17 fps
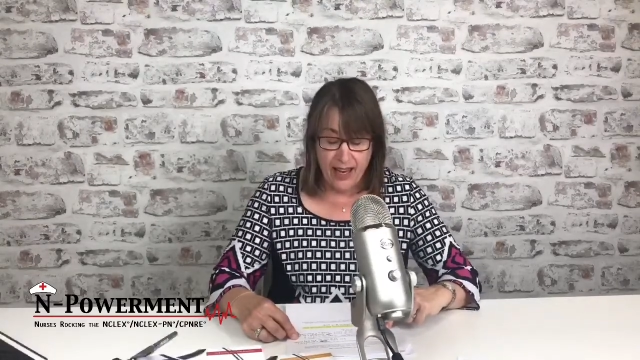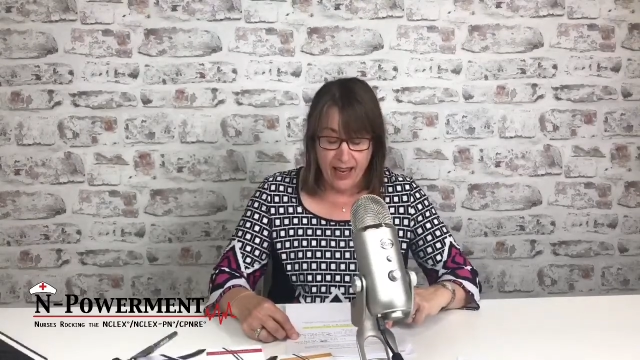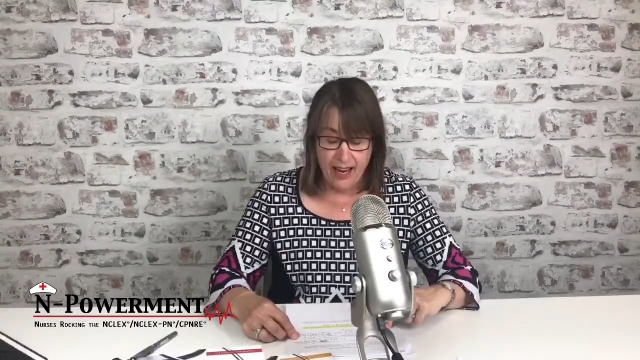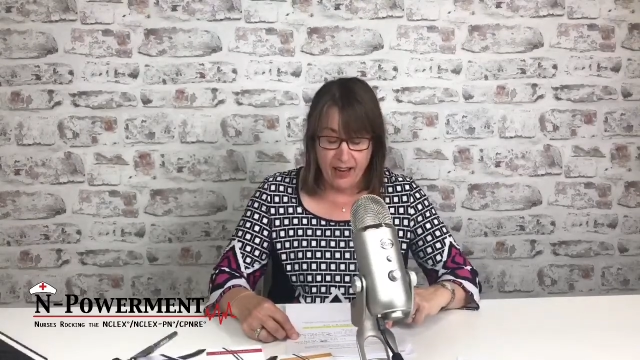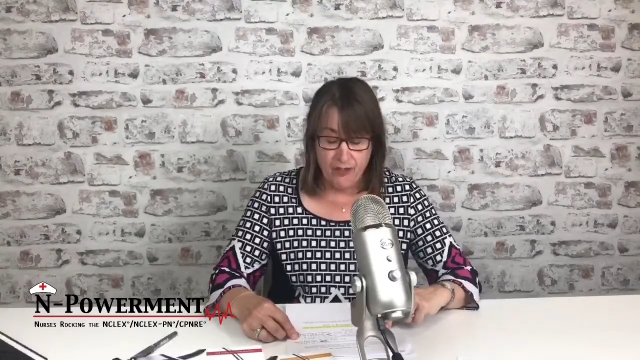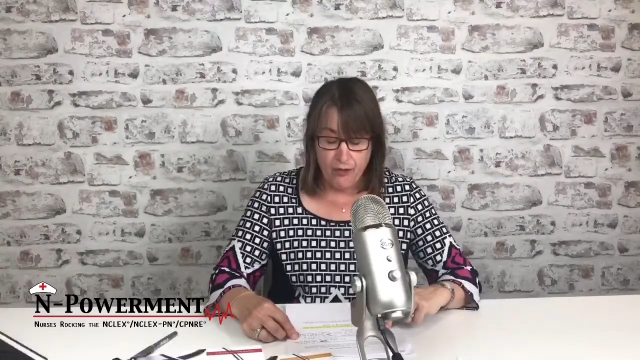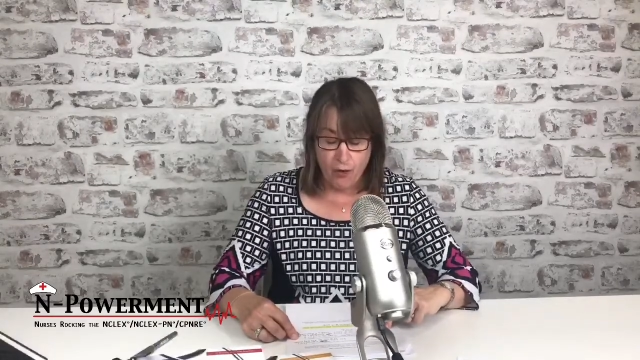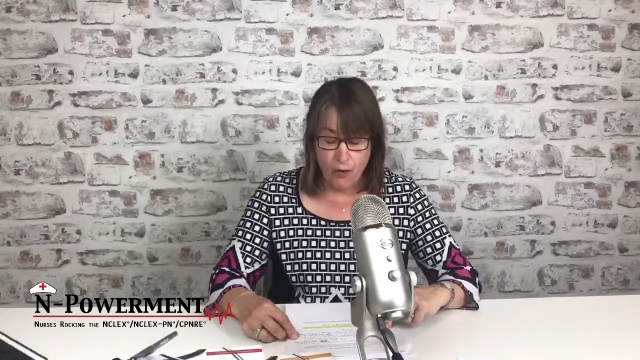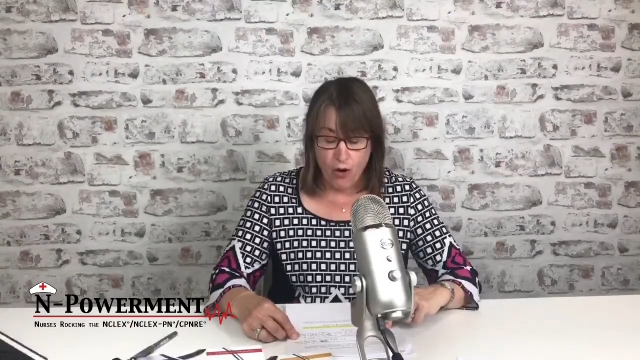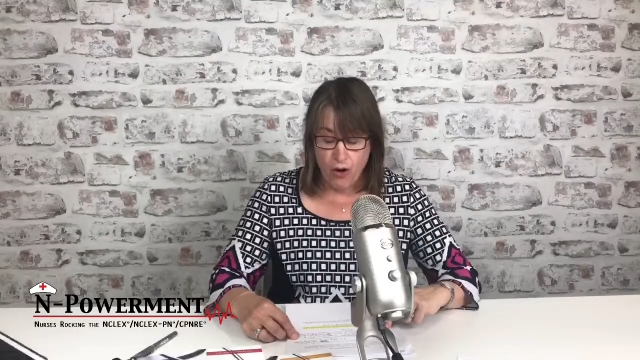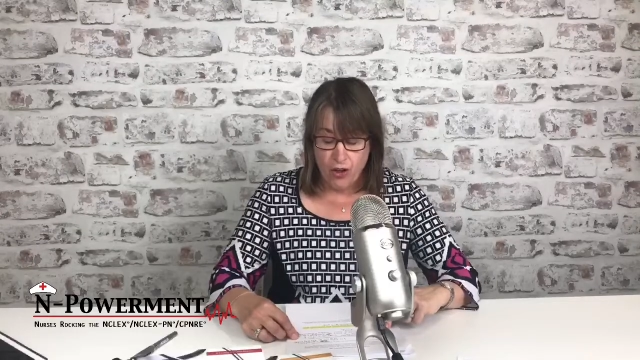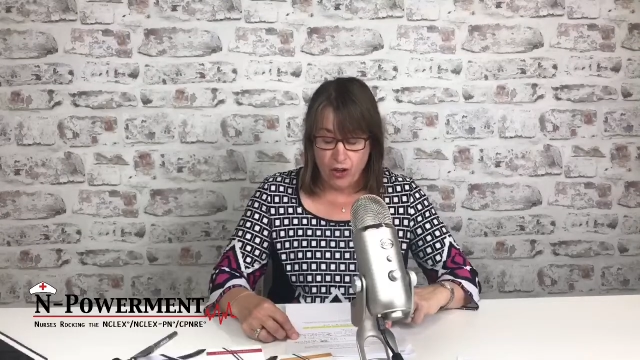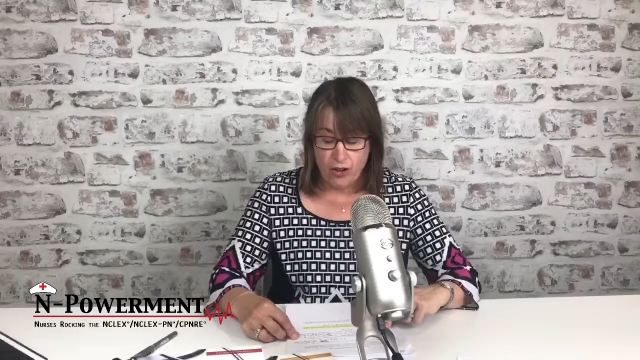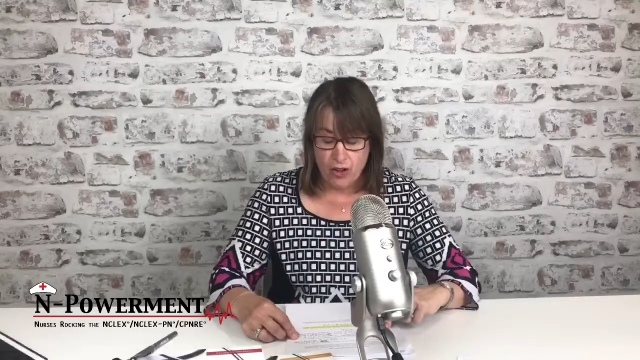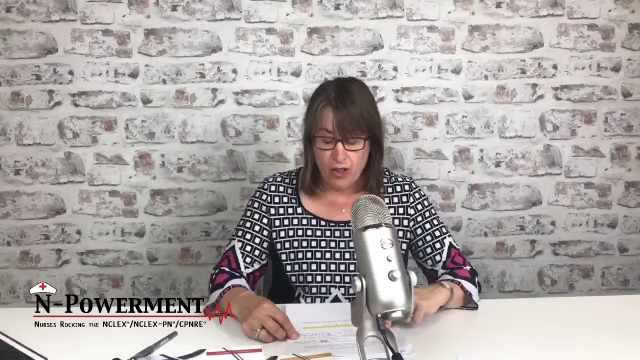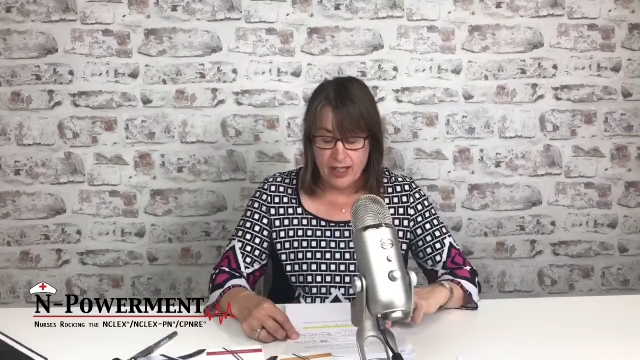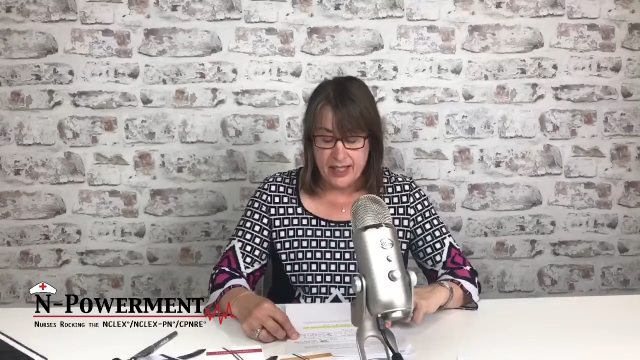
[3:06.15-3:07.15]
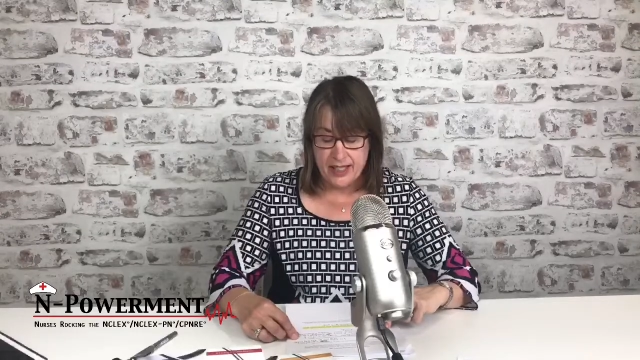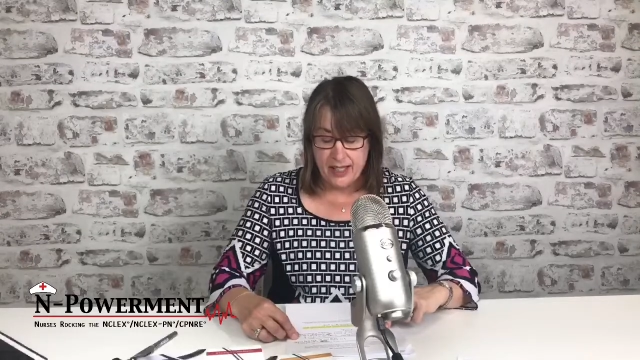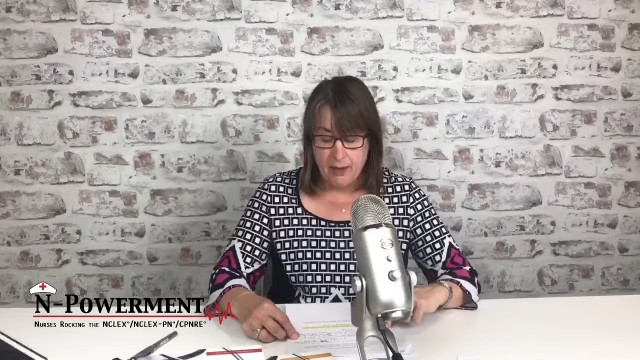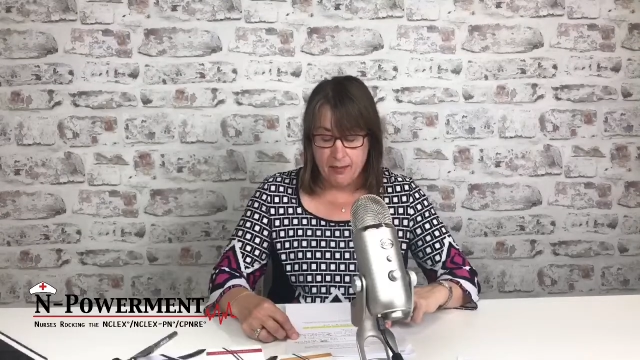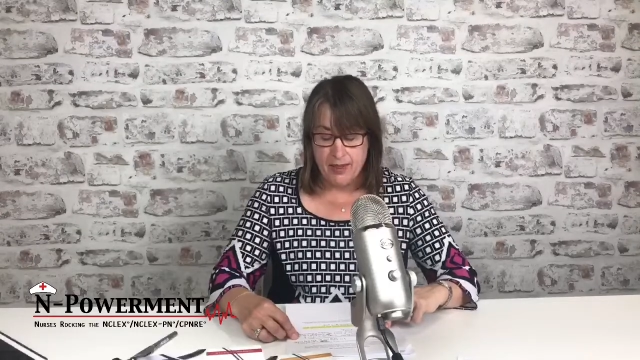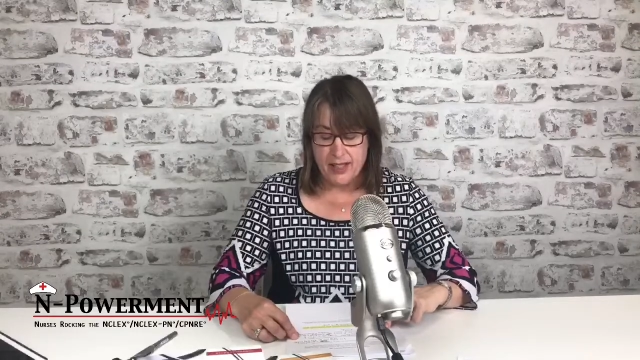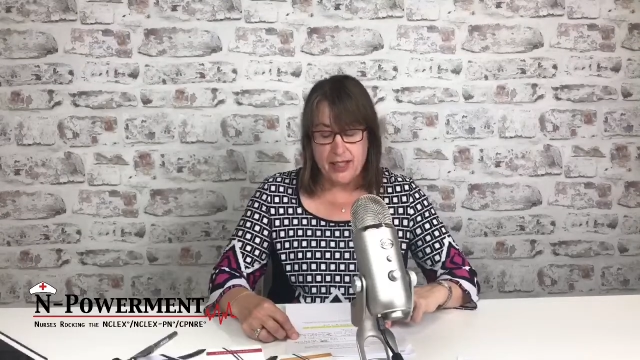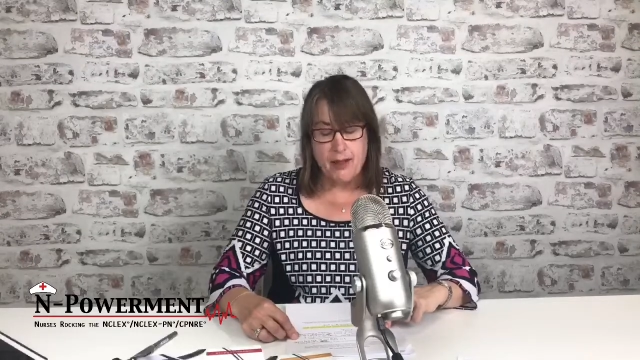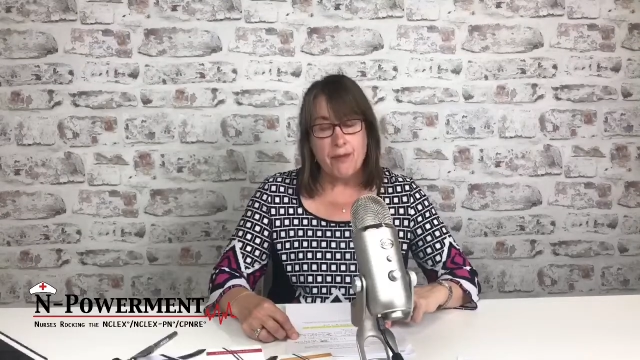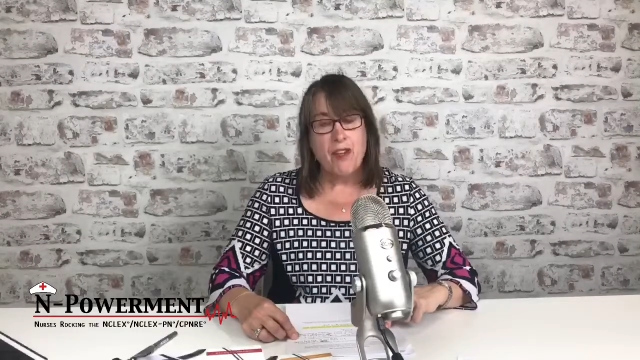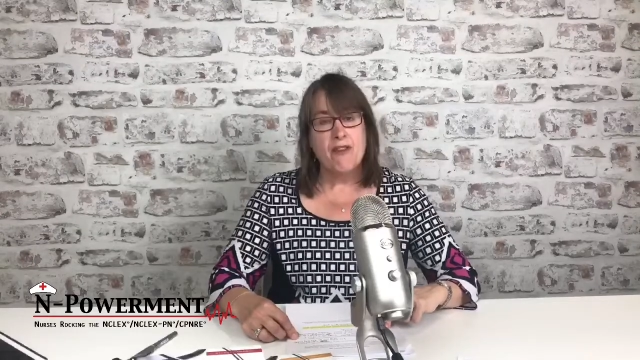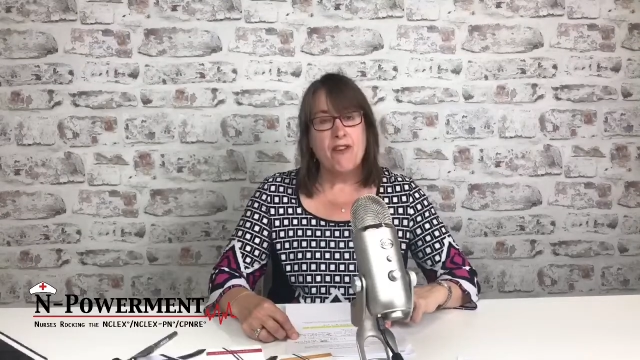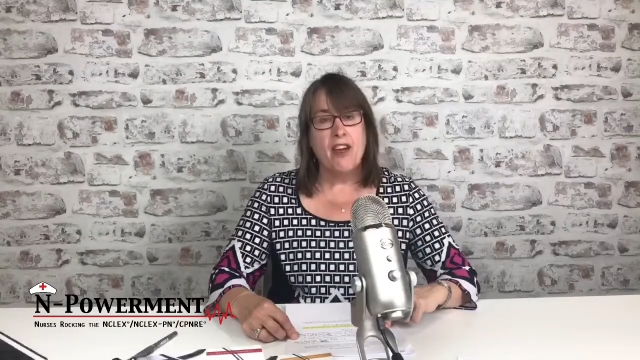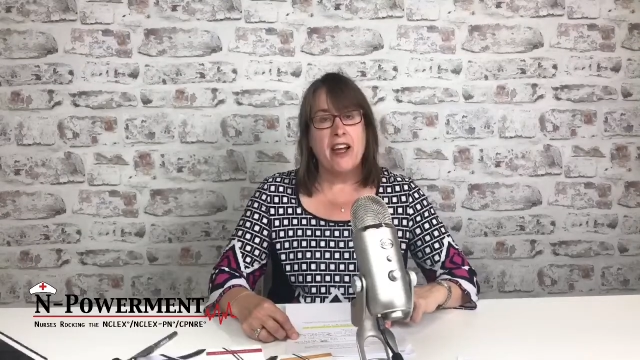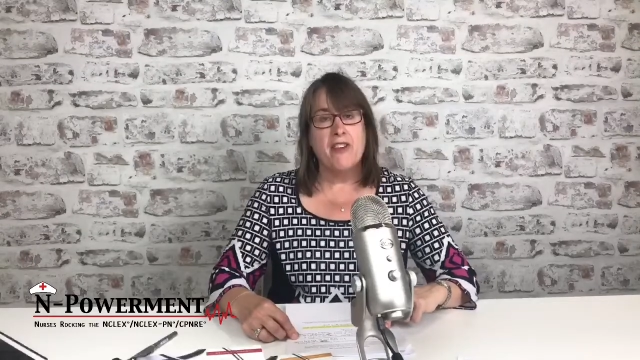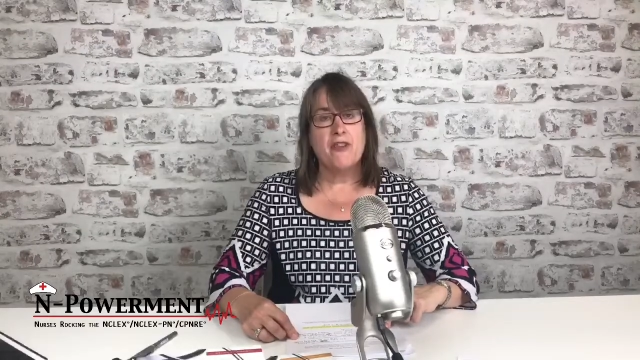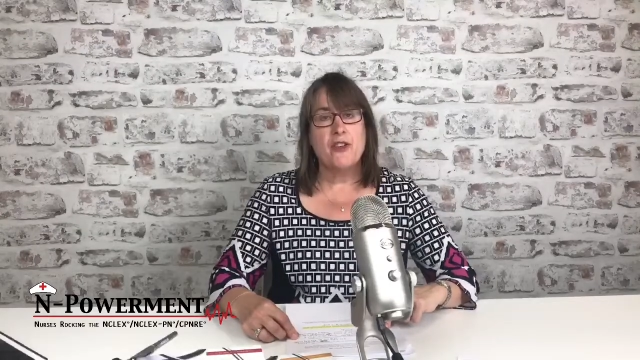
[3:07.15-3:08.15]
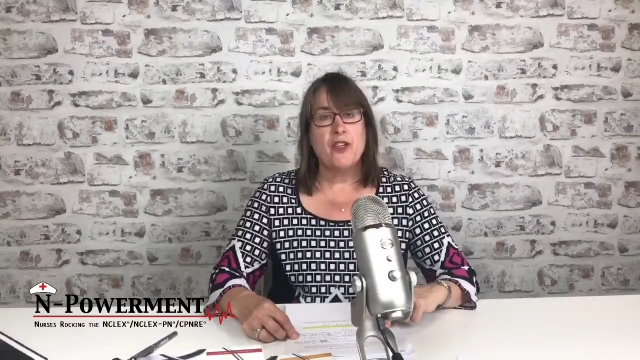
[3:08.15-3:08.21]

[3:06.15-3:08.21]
and for all concepts simplified